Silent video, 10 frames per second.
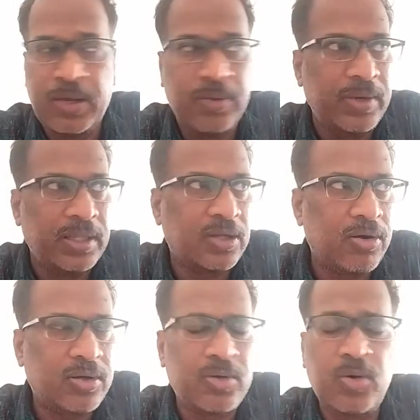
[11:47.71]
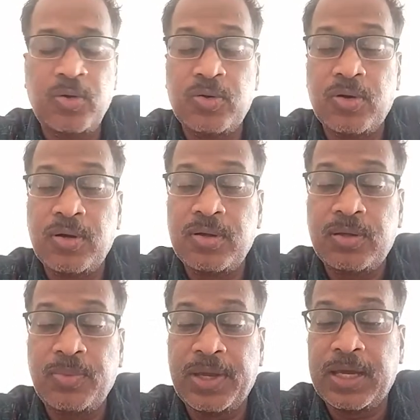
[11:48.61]
Without
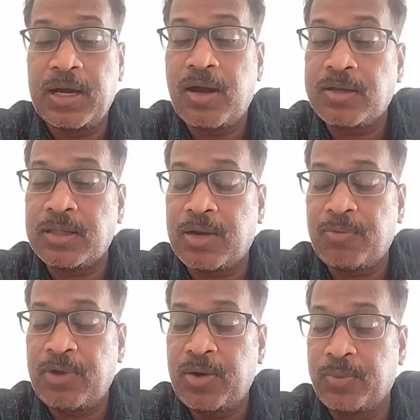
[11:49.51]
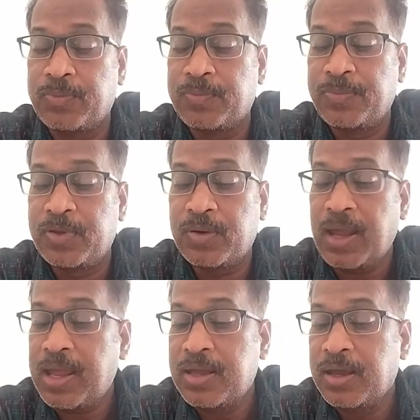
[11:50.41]
glucose, we cannot survive.
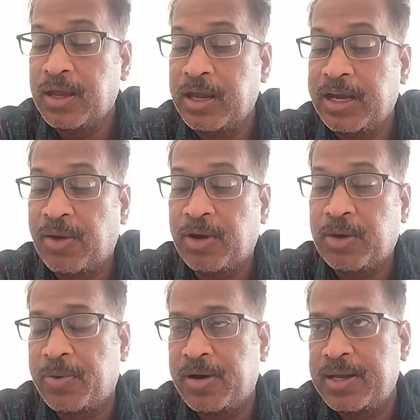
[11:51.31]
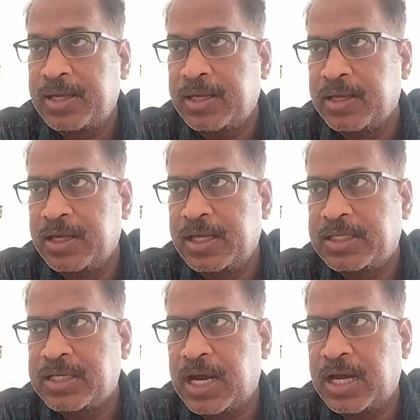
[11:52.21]
Okay, in our body,
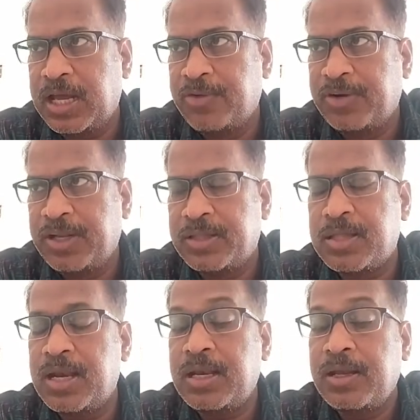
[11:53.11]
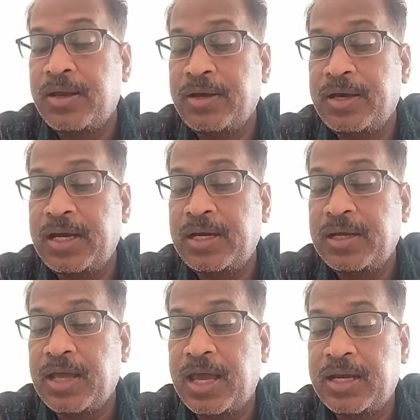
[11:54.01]
each and every cell
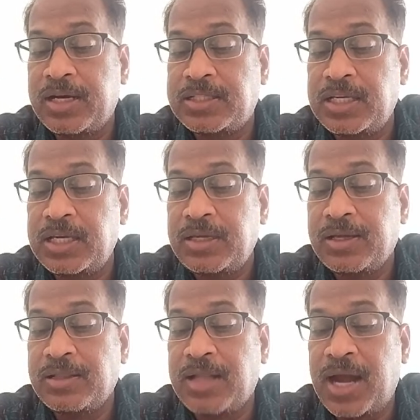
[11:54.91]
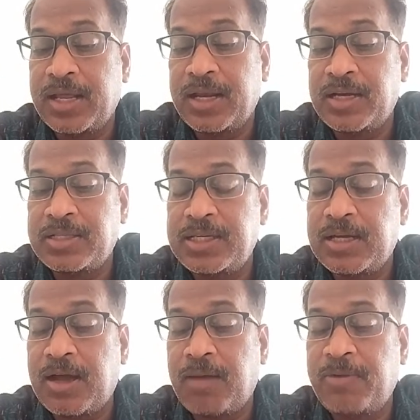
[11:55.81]
need energy. That
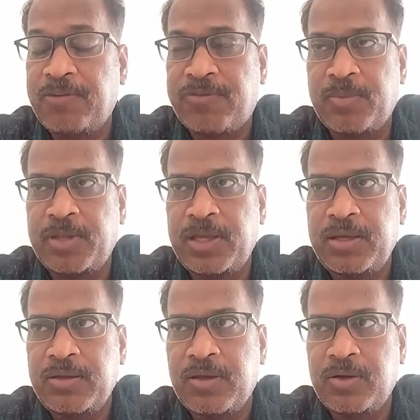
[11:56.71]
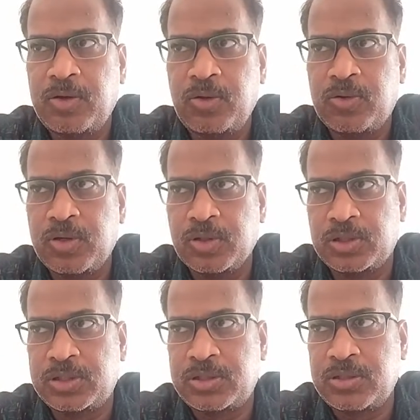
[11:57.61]
energy coming from the
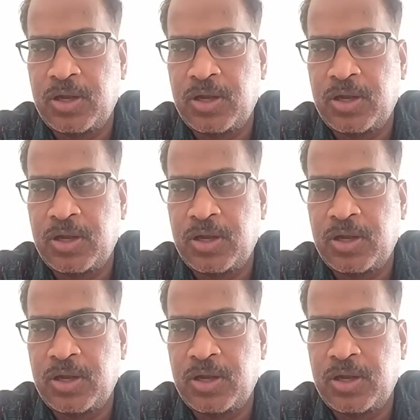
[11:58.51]
glucose.